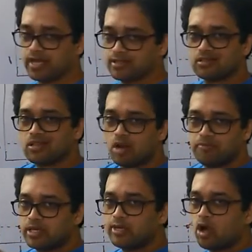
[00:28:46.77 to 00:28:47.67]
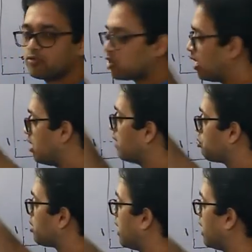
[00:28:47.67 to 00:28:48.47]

I just rubbed it off, so I'll have to